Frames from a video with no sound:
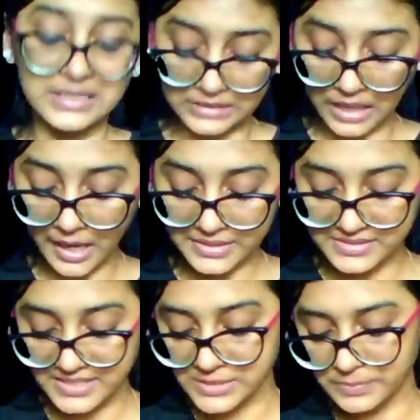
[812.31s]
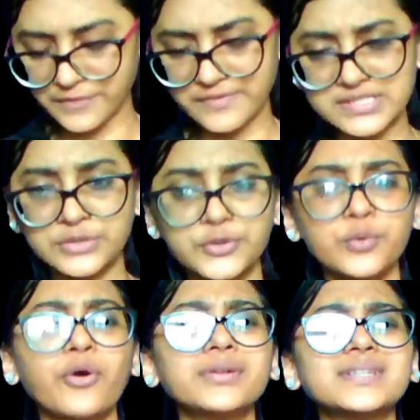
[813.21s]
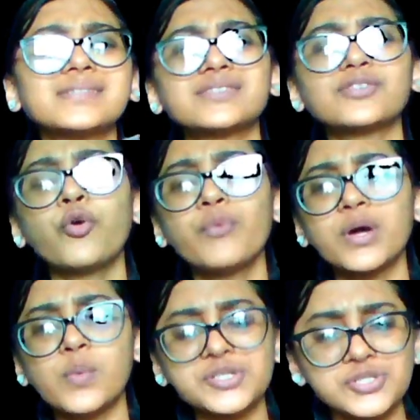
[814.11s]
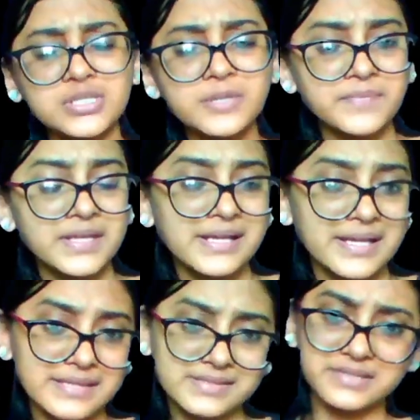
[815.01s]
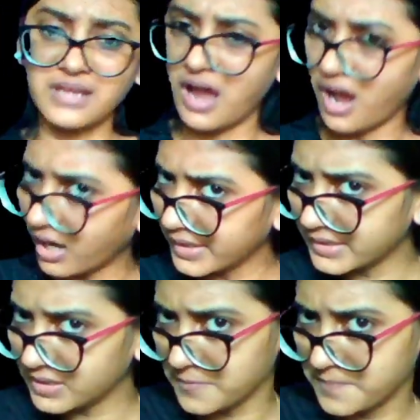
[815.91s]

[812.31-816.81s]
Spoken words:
Largest blood vessel. Do you want this as a homework question? Is it heart?